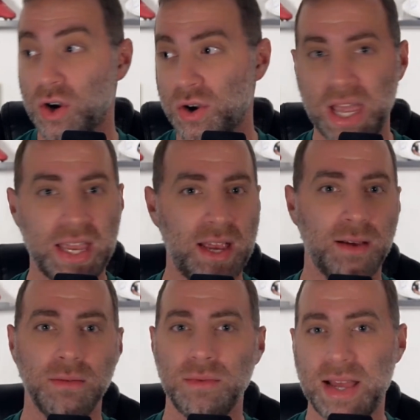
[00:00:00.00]
goal
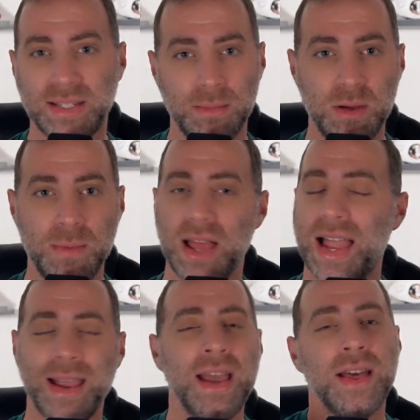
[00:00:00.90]
kicking, SMU,
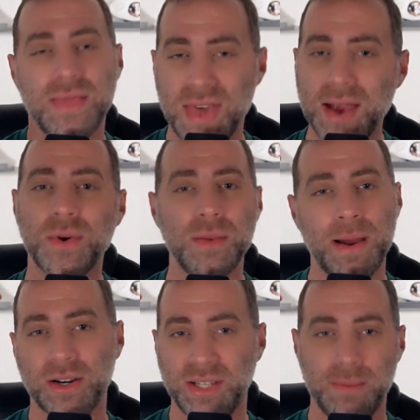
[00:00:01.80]
they were the
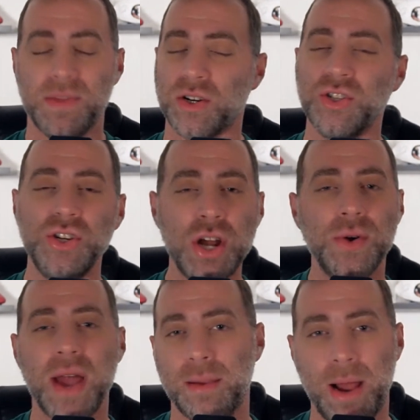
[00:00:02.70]
better team. There's
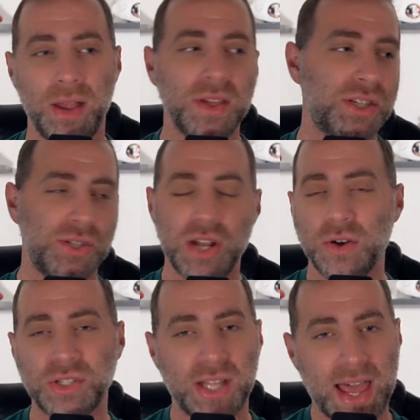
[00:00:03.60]
no doubt about it. This is
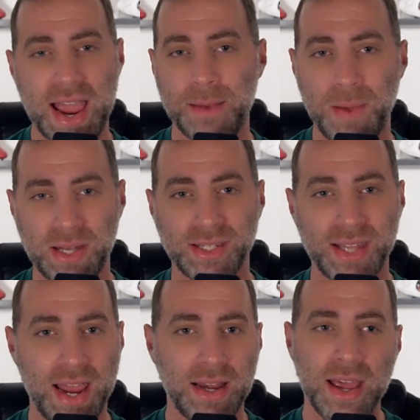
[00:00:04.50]
no slight at Penn
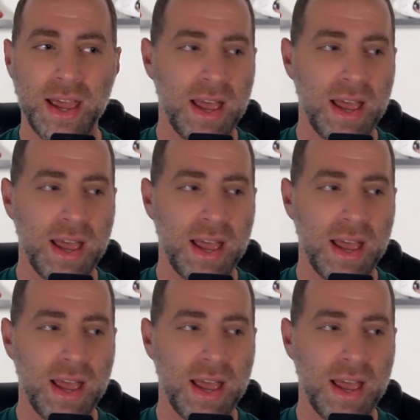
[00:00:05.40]
State.